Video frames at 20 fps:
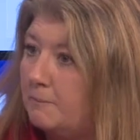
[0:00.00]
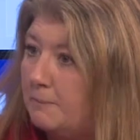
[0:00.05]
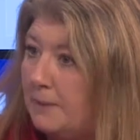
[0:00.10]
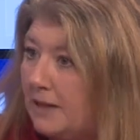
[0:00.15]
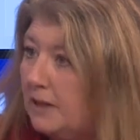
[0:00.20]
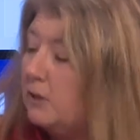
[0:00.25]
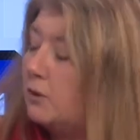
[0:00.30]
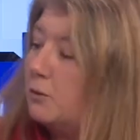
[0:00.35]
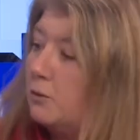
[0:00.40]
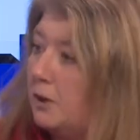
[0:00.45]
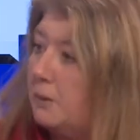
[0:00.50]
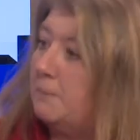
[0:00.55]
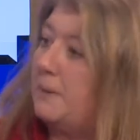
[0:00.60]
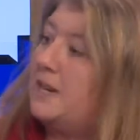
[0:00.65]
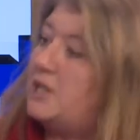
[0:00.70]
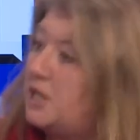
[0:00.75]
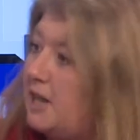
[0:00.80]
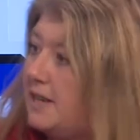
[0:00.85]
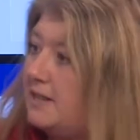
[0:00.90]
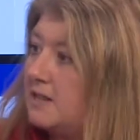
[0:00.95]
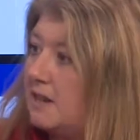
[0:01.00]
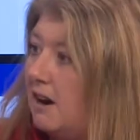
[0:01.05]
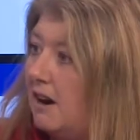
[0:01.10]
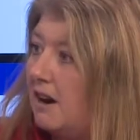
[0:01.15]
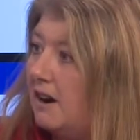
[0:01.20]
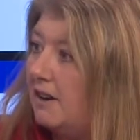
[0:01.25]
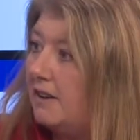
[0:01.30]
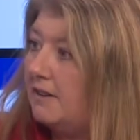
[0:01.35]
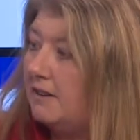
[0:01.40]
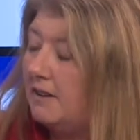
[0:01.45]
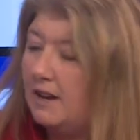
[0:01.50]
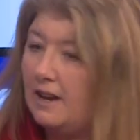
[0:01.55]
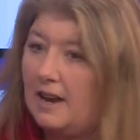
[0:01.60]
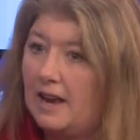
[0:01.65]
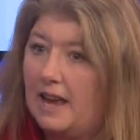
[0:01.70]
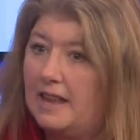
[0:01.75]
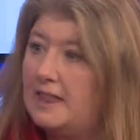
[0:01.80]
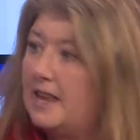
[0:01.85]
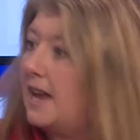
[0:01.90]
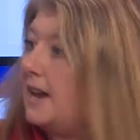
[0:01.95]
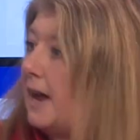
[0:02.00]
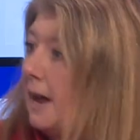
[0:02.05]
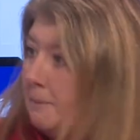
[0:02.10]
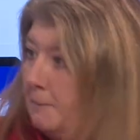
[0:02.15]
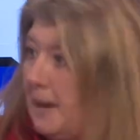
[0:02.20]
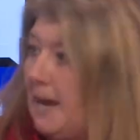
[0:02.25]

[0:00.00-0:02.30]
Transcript: bills with my Chase card, and then I